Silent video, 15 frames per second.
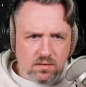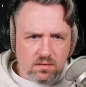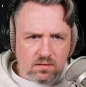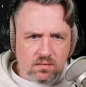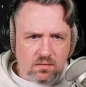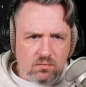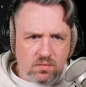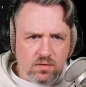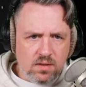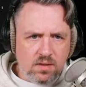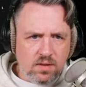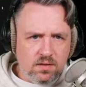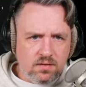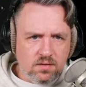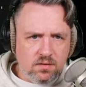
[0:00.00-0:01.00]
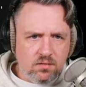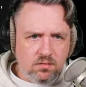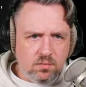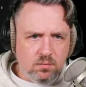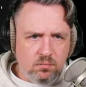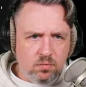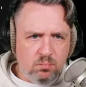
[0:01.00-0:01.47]
Coordinate has no
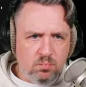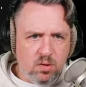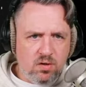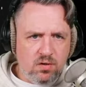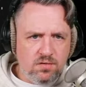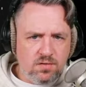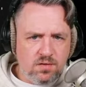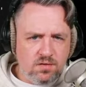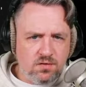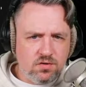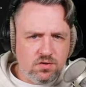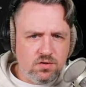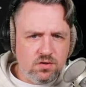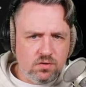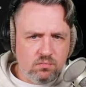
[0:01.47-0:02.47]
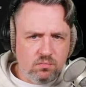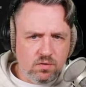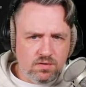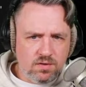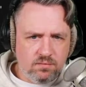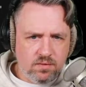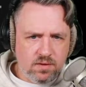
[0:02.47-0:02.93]
member parse. It should
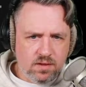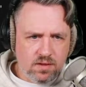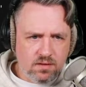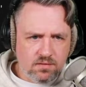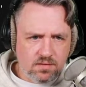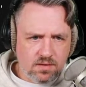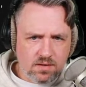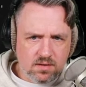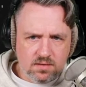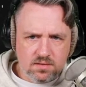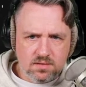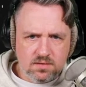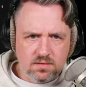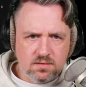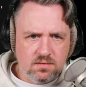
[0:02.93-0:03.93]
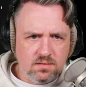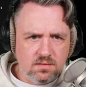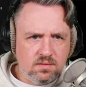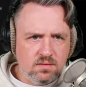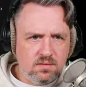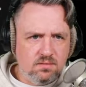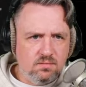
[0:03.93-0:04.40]
once everything else gets
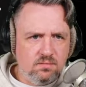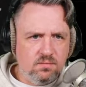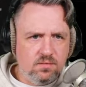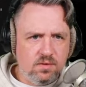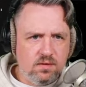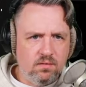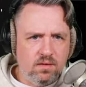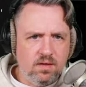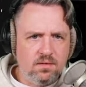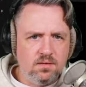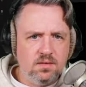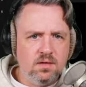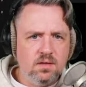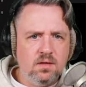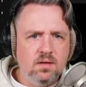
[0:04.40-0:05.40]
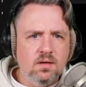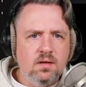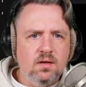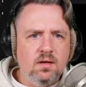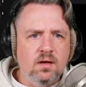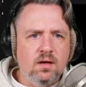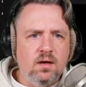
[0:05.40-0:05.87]
figured out.
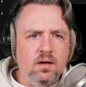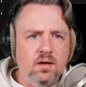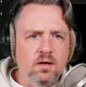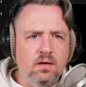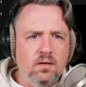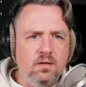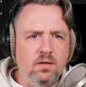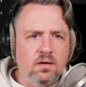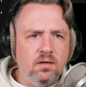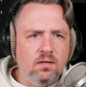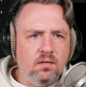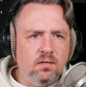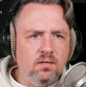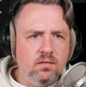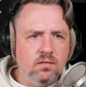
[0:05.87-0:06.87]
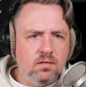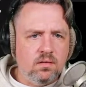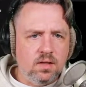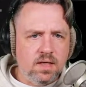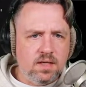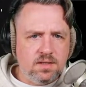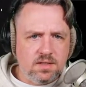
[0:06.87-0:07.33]
Here, a
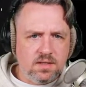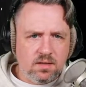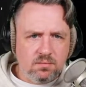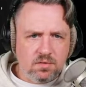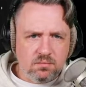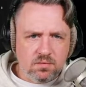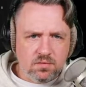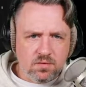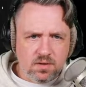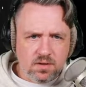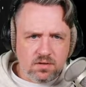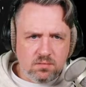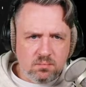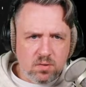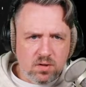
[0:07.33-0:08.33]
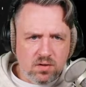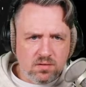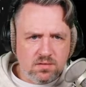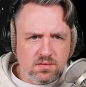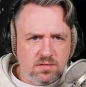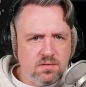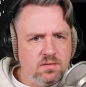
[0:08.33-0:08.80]
line segment, we're trying to
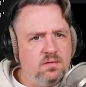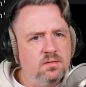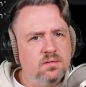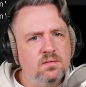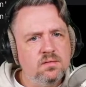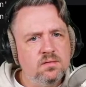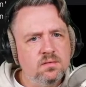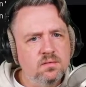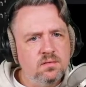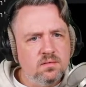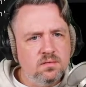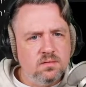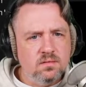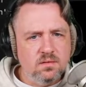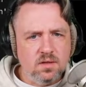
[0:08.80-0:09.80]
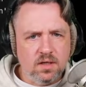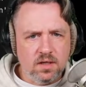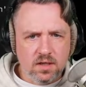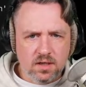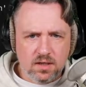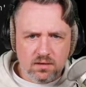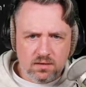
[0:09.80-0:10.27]
parse.
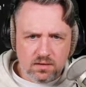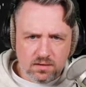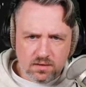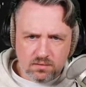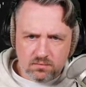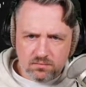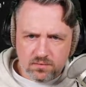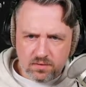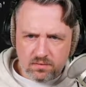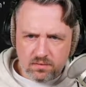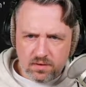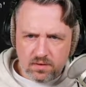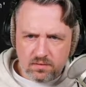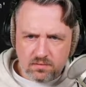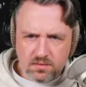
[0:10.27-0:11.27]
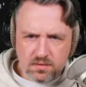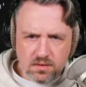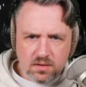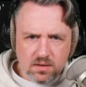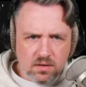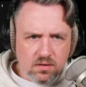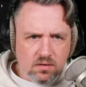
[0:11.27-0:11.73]
Again, I think that'll figure it out.
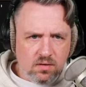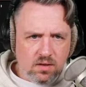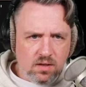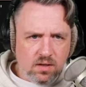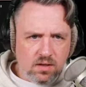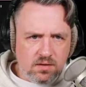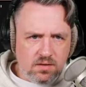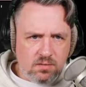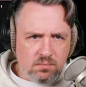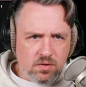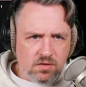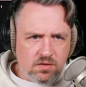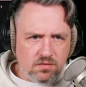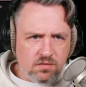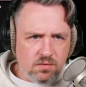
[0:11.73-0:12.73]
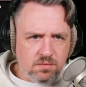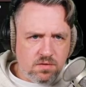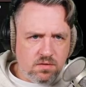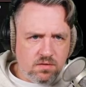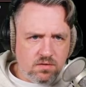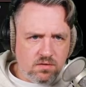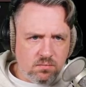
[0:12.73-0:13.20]
Debug description,
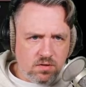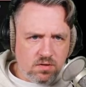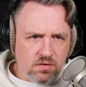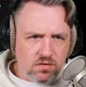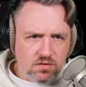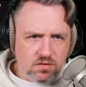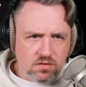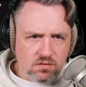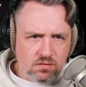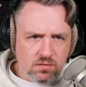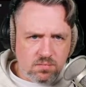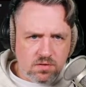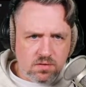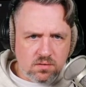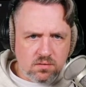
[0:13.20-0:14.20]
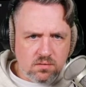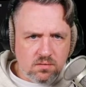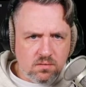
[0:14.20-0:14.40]
this will be just description.